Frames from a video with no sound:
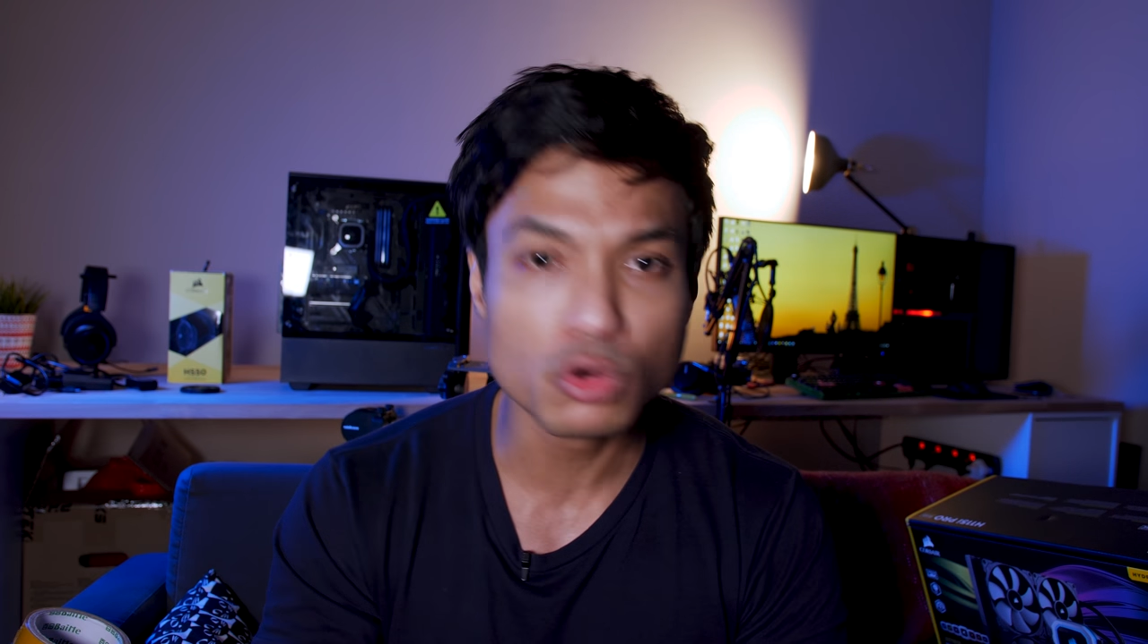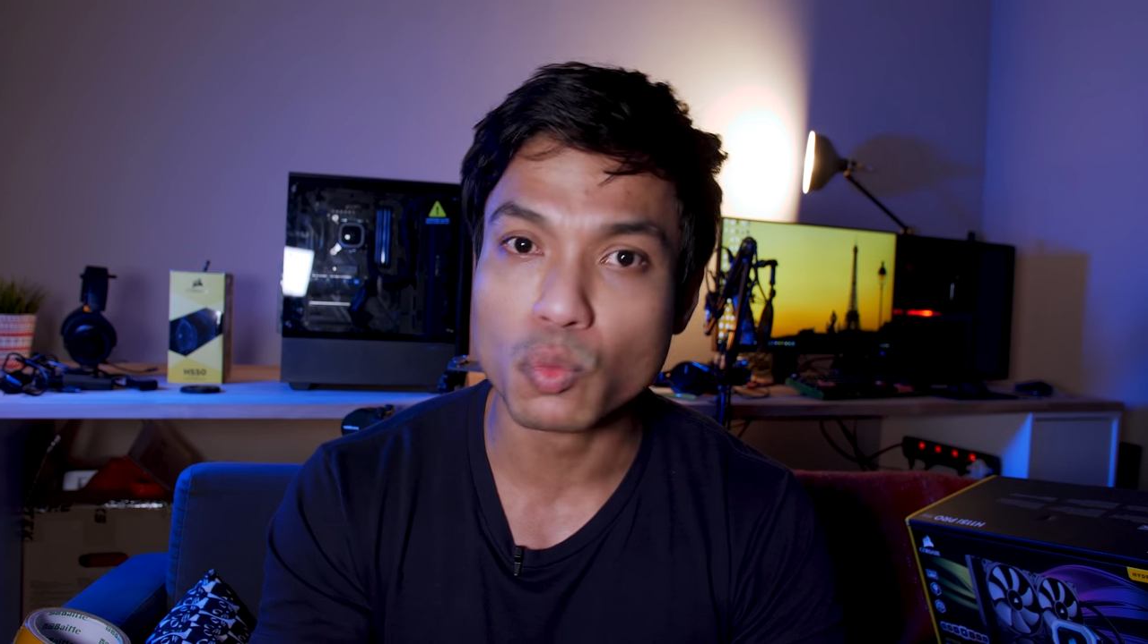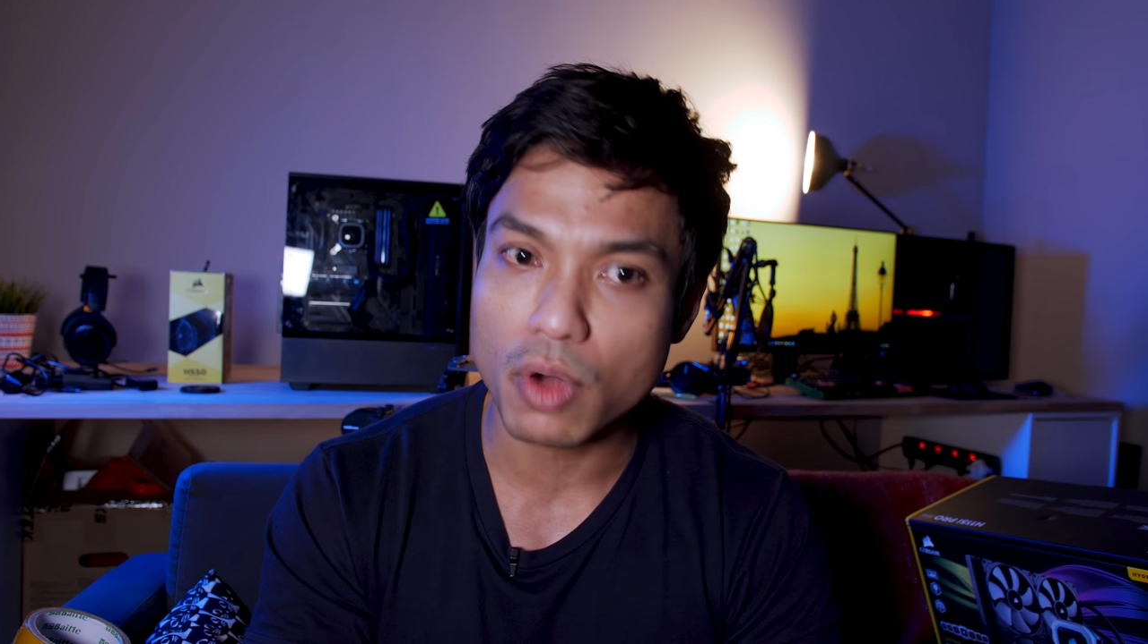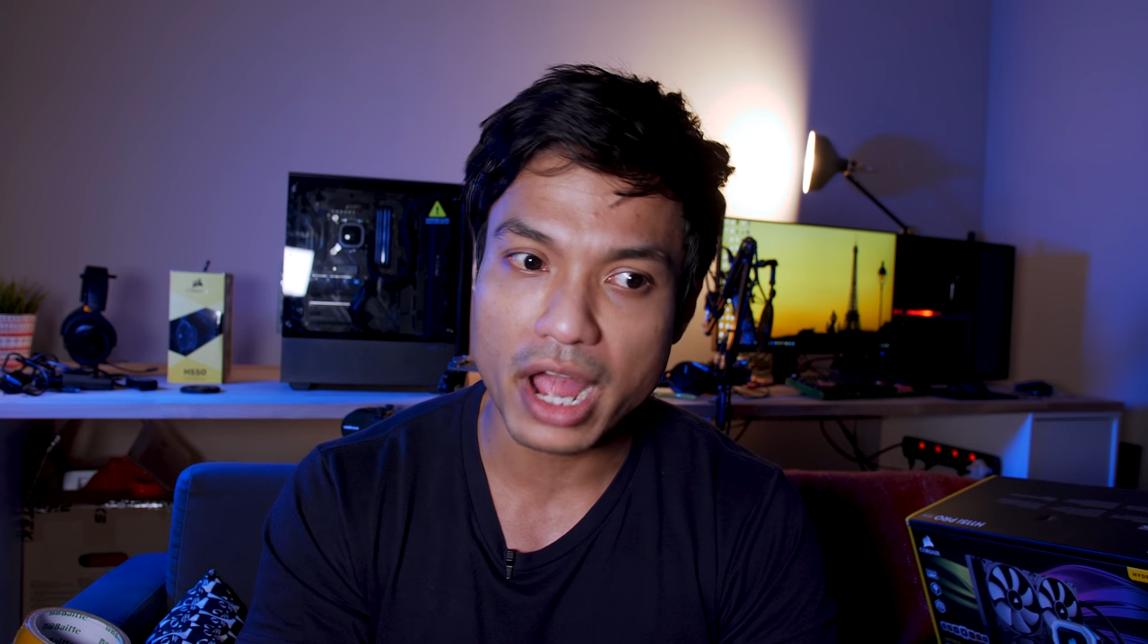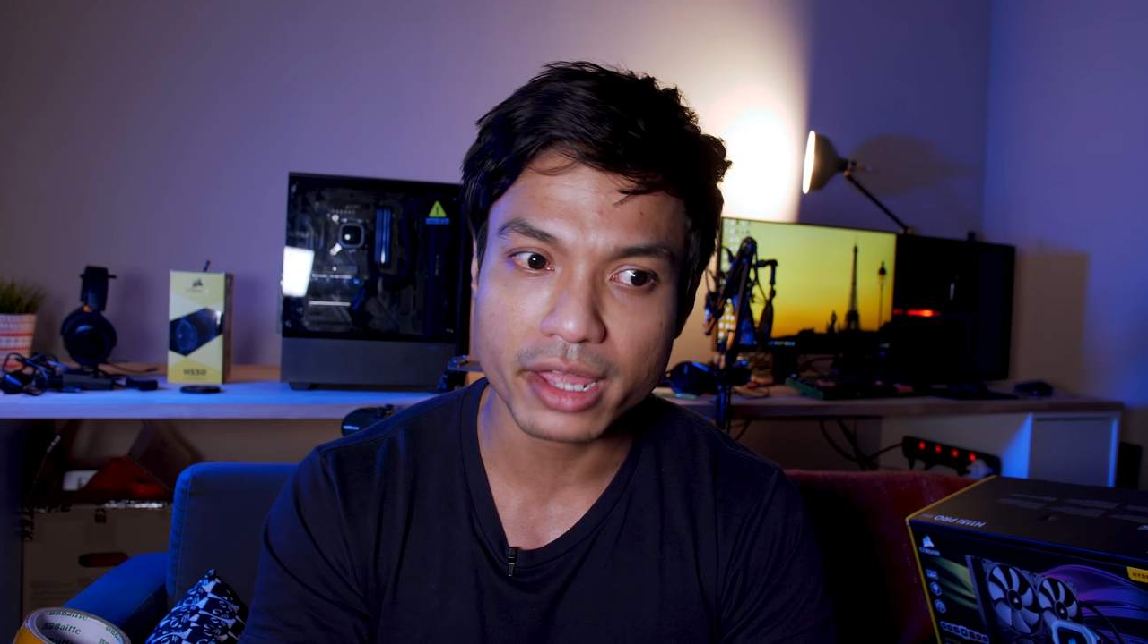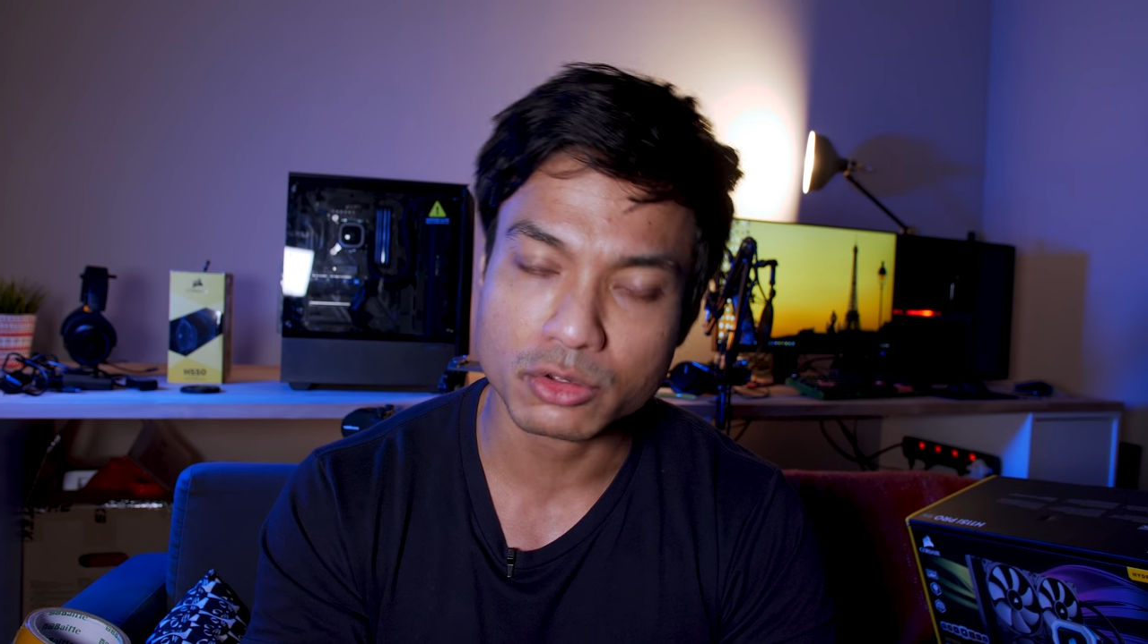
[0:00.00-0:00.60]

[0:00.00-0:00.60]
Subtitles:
sure why.